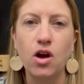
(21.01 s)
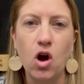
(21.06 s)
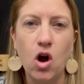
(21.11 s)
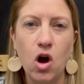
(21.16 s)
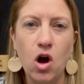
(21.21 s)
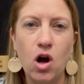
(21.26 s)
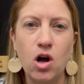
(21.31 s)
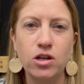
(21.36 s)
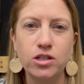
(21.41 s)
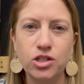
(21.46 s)

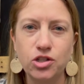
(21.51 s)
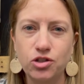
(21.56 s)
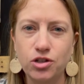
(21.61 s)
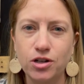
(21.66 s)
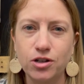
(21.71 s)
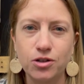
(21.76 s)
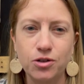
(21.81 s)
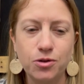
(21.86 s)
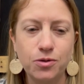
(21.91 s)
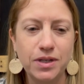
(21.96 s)
all
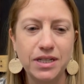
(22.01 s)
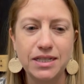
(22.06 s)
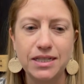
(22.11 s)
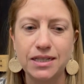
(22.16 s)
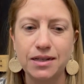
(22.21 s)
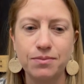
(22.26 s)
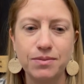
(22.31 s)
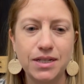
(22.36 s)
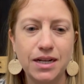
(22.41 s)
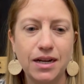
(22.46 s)
struggle with
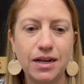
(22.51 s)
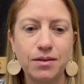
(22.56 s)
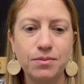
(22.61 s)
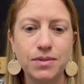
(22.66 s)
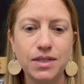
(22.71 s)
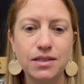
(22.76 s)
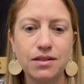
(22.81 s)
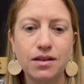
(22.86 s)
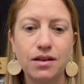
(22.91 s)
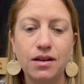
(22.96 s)

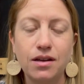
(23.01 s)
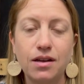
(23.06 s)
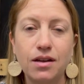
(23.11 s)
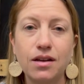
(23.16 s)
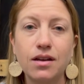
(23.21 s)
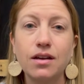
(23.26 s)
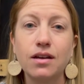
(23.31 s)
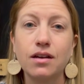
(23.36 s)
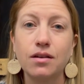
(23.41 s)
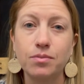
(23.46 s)
sometimes,
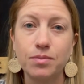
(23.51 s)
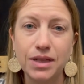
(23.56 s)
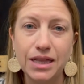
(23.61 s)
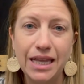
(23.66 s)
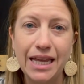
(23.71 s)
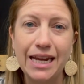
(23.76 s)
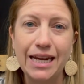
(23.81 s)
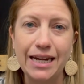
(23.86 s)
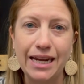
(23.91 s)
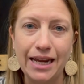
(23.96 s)

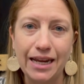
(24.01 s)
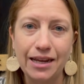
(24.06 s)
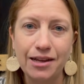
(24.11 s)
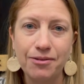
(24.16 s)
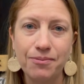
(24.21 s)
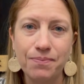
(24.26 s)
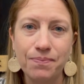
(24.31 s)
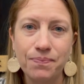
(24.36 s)
complaining.